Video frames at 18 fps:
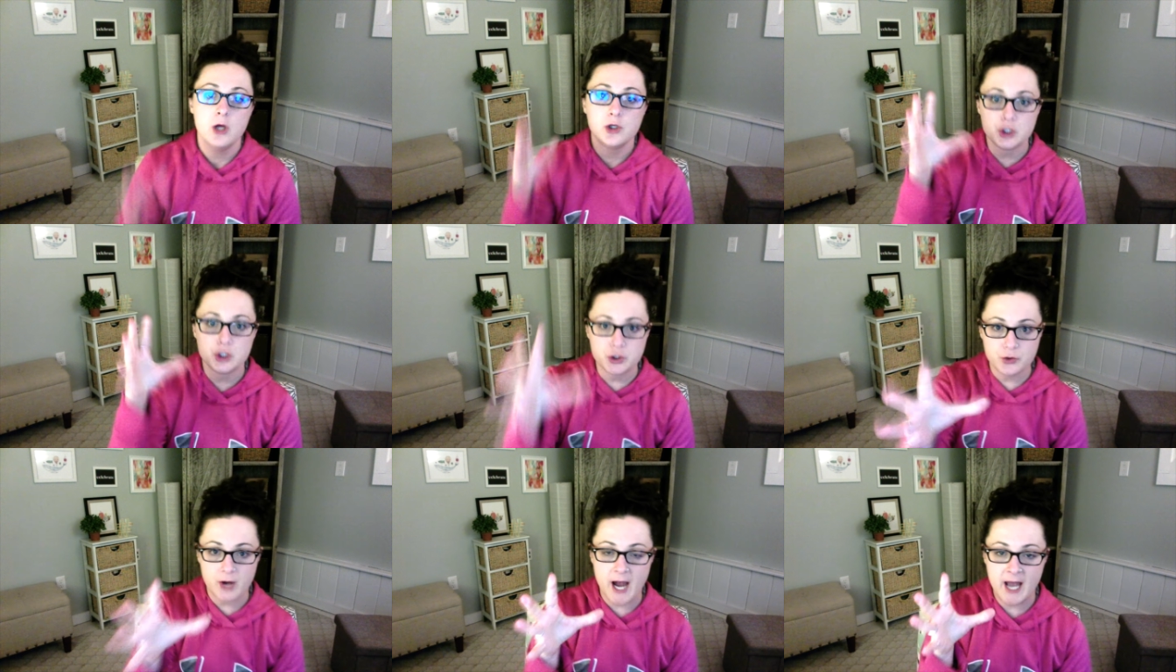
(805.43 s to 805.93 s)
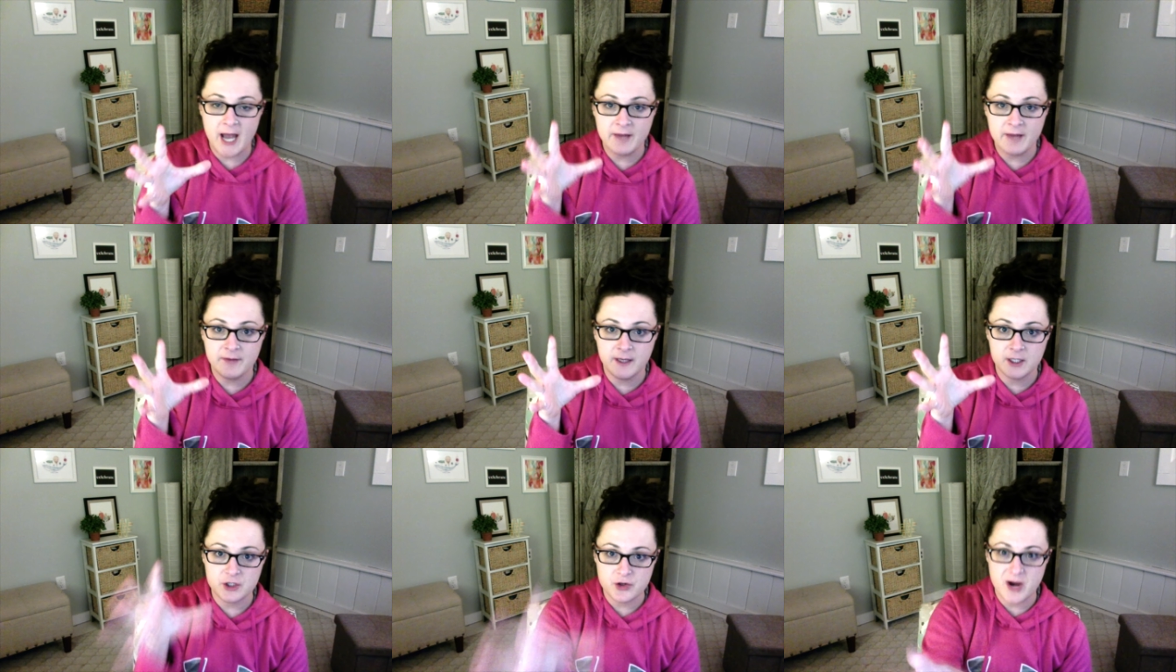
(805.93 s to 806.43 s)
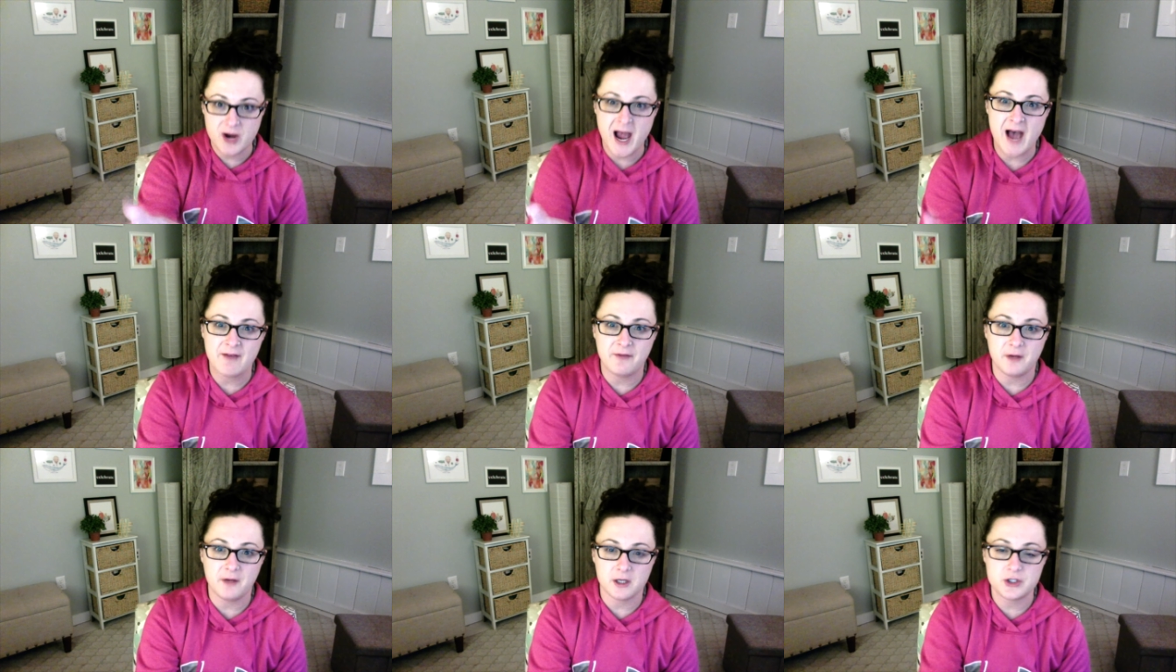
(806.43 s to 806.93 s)
driving
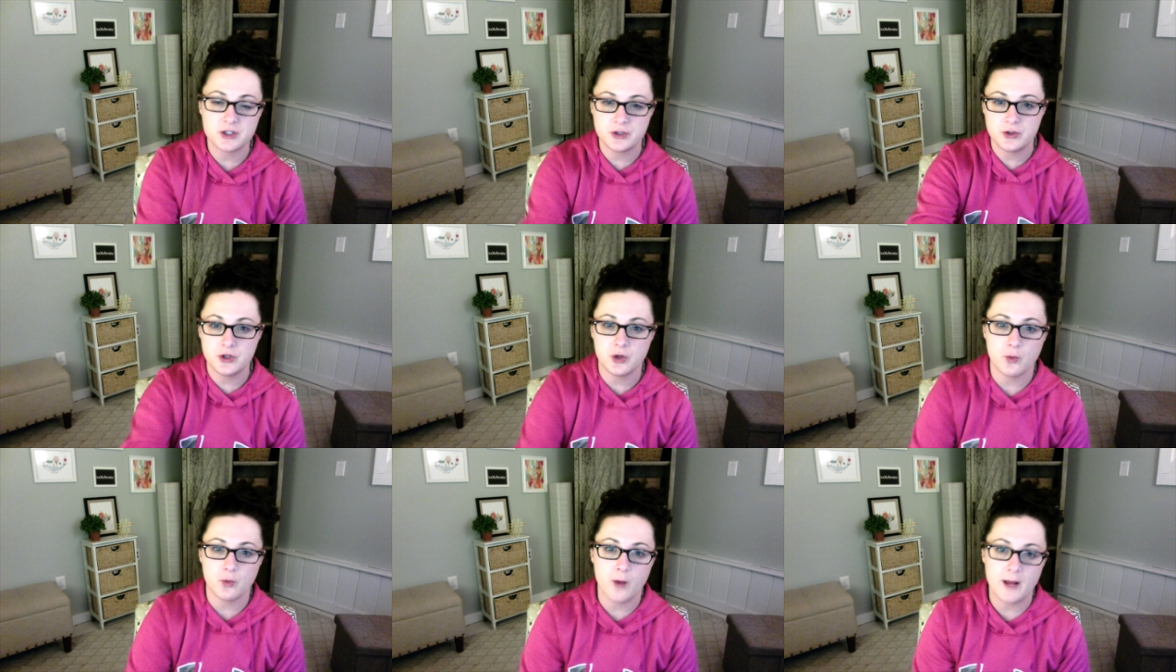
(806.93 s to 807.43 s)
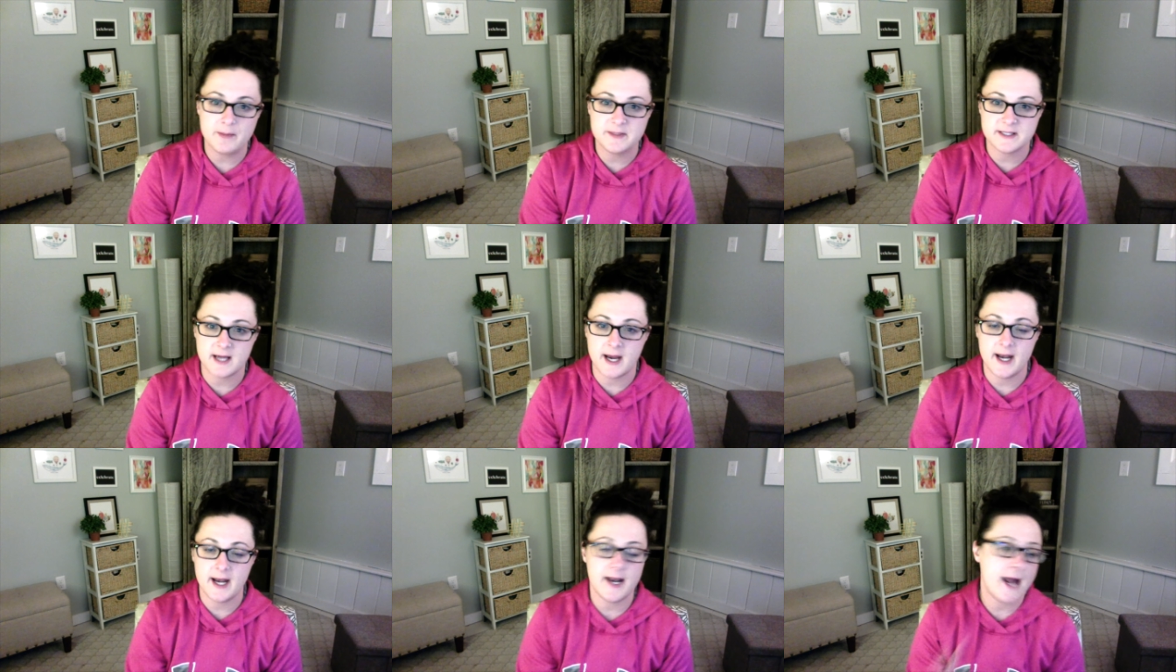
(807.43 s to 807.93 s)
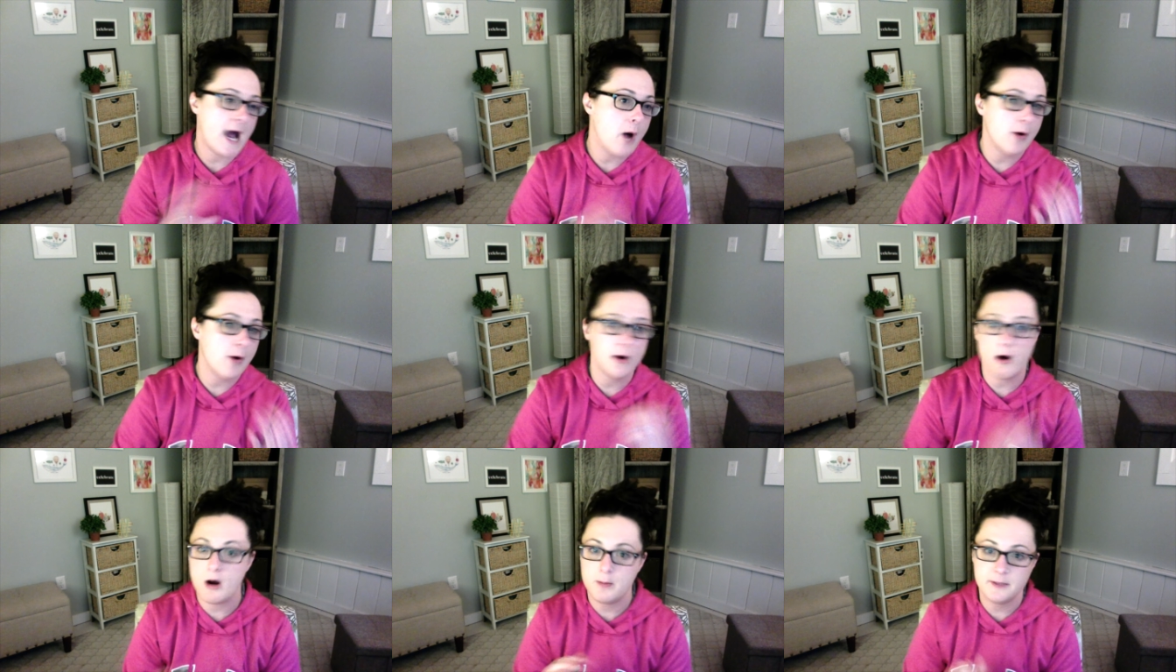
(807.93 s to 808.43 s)
traffic to your website and how it
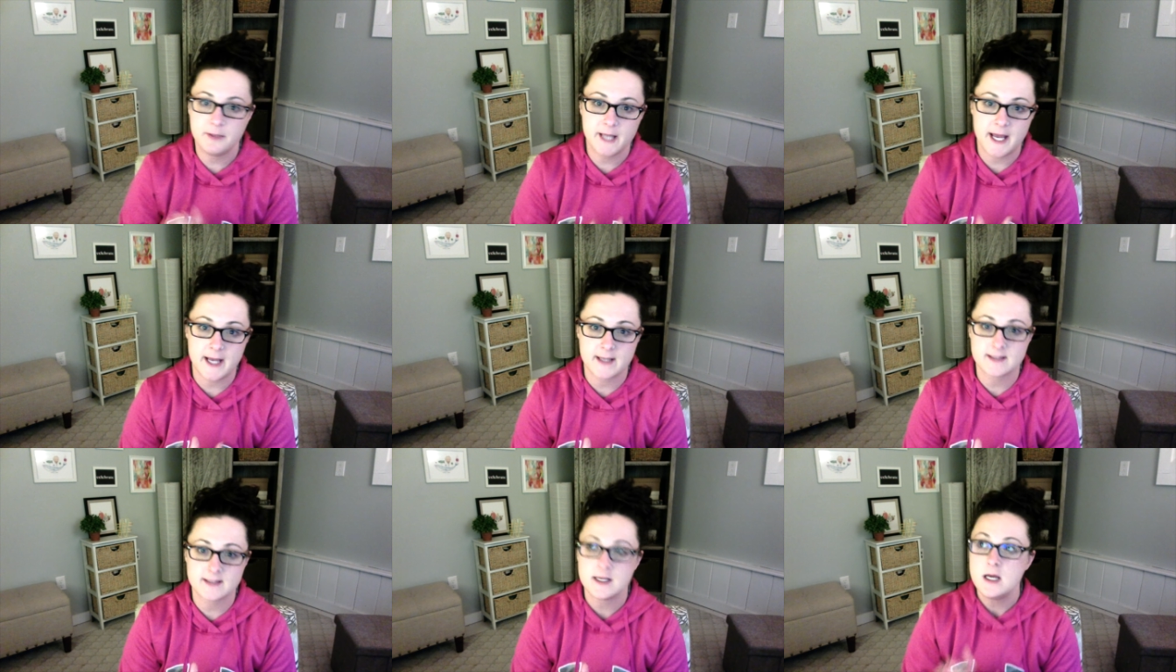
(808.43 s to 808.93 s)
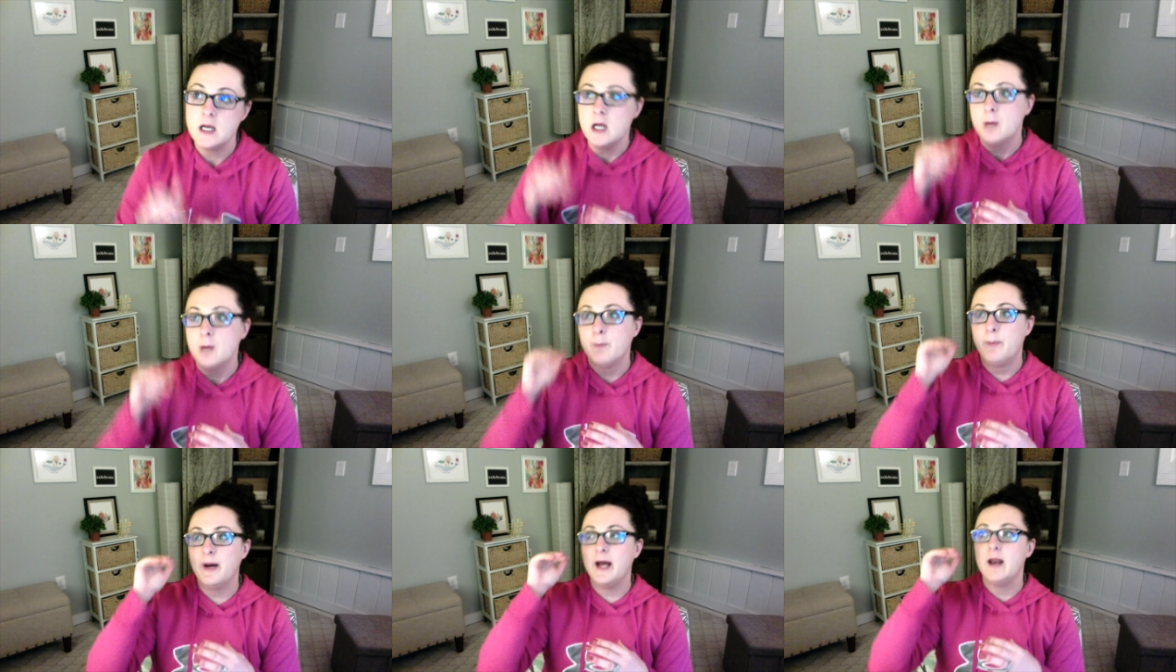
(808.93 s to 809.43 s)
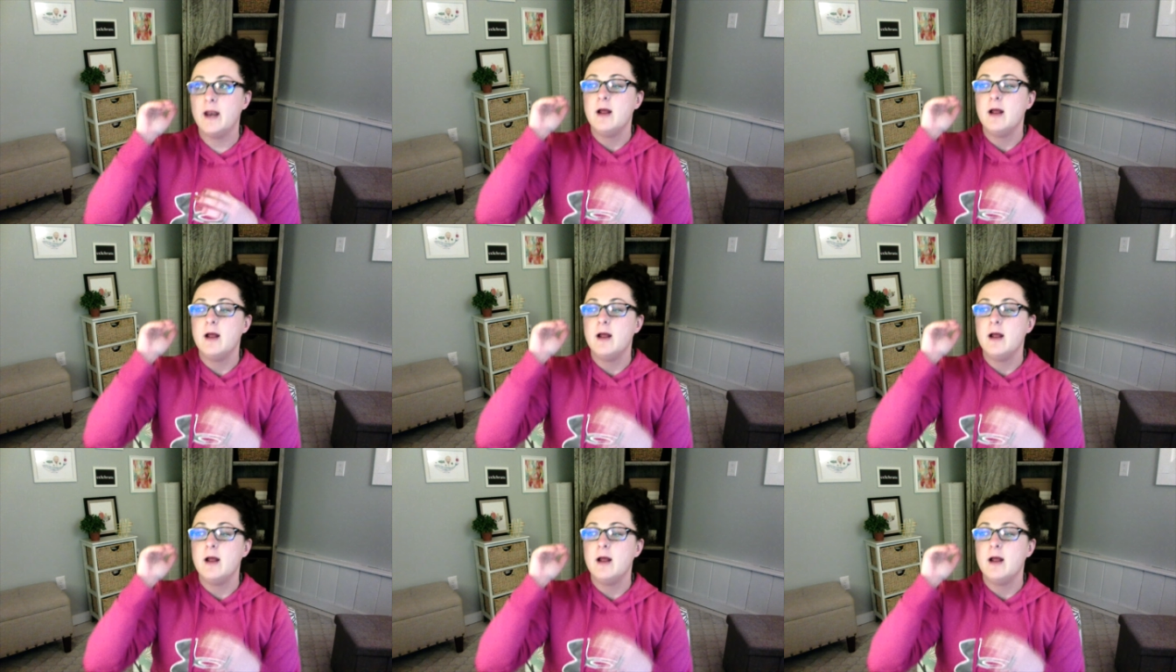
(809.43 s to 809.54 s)
all plays. But